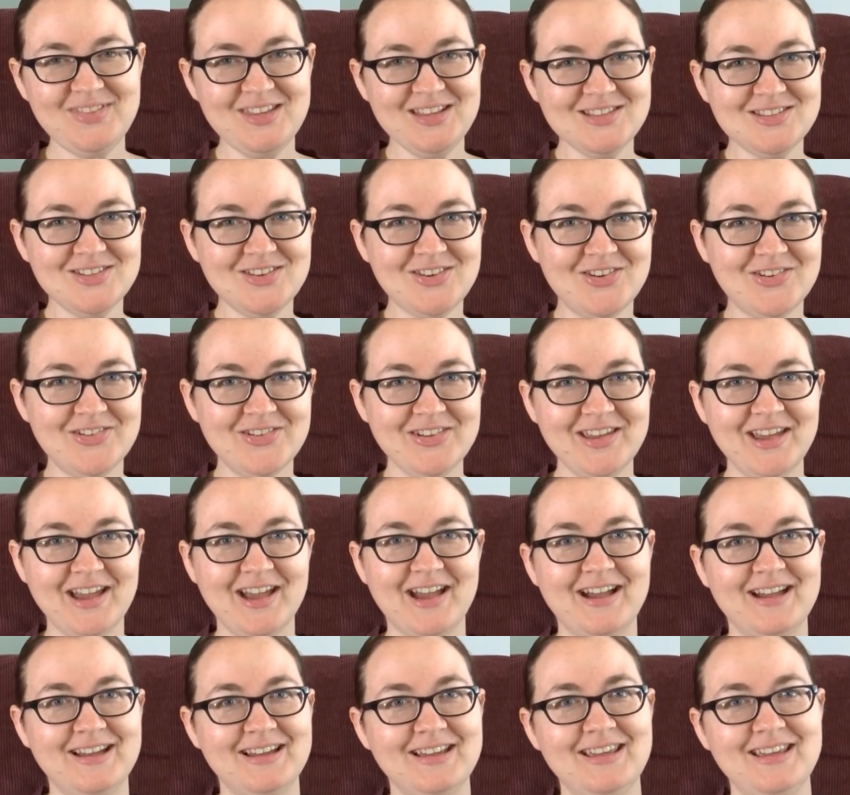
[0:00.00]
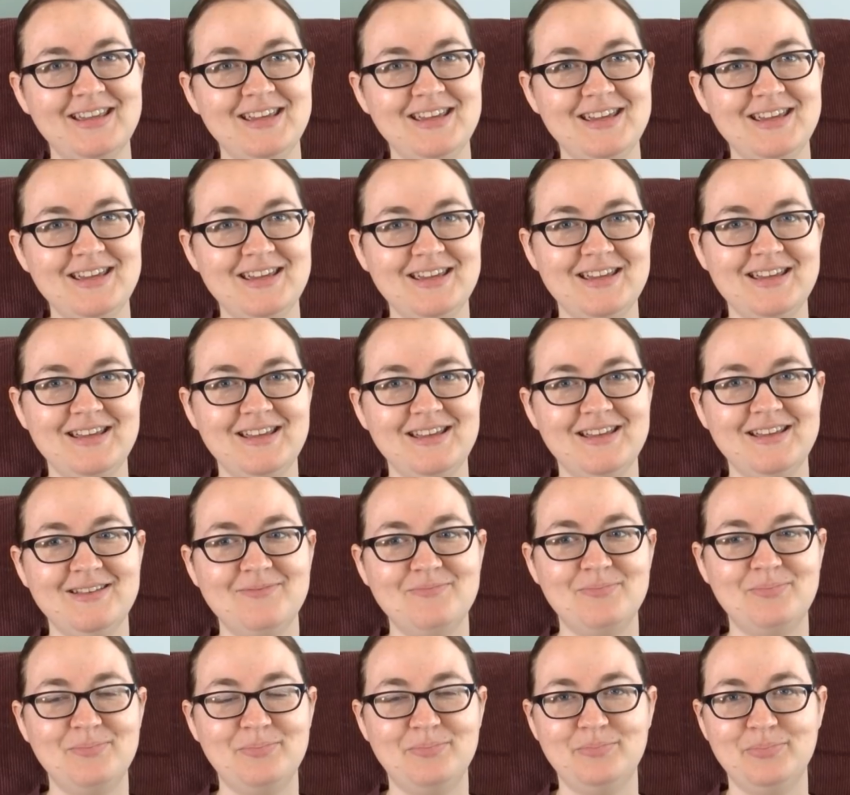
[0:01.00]
So yeah, he
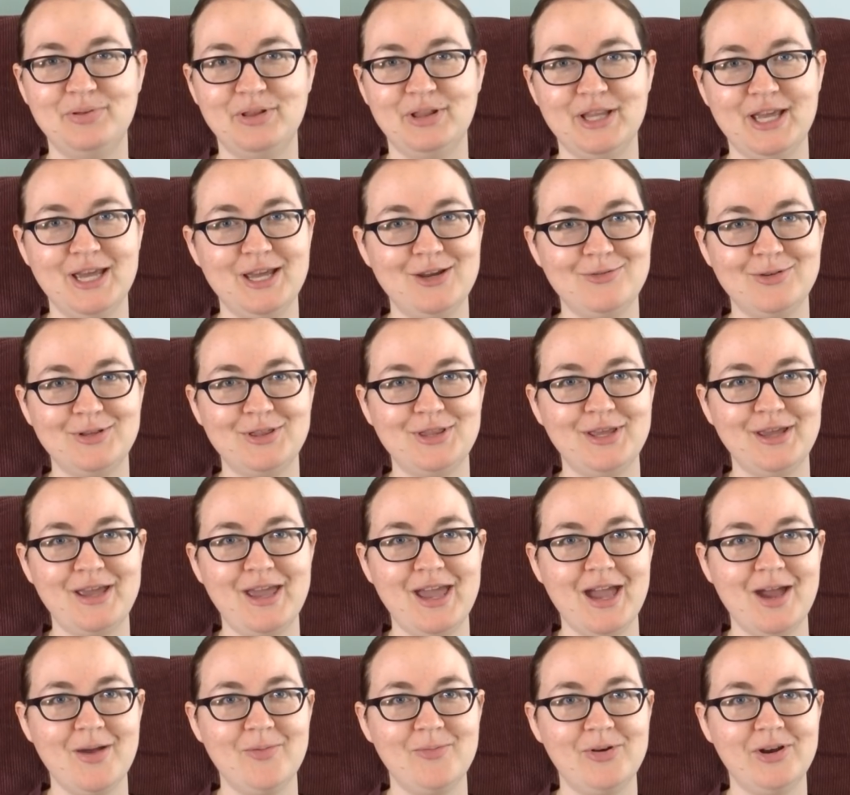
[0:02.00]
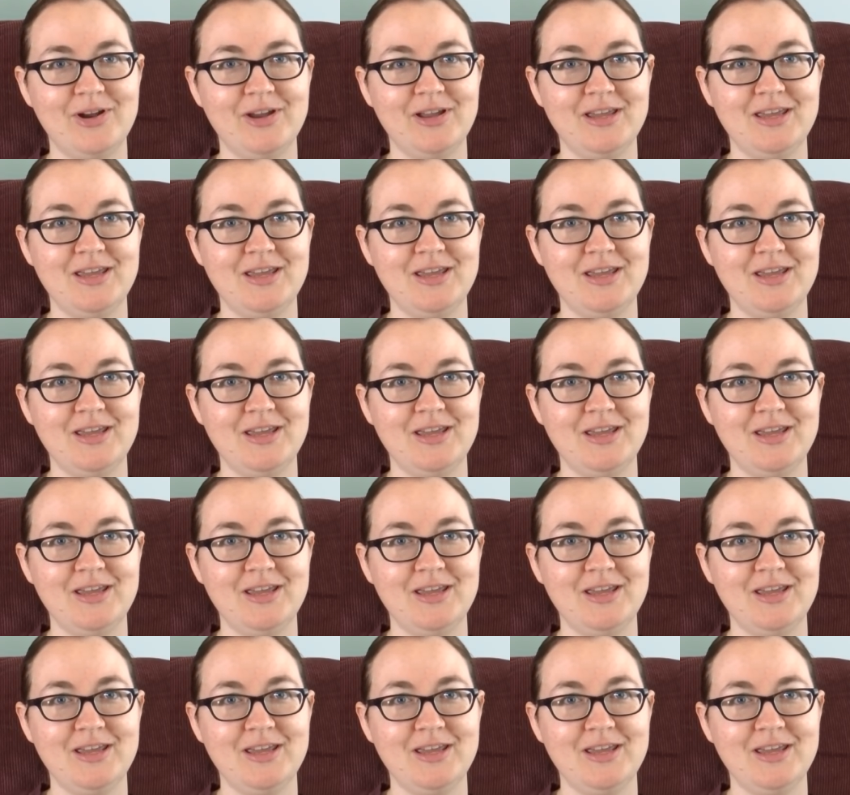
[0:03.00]
played with the camera.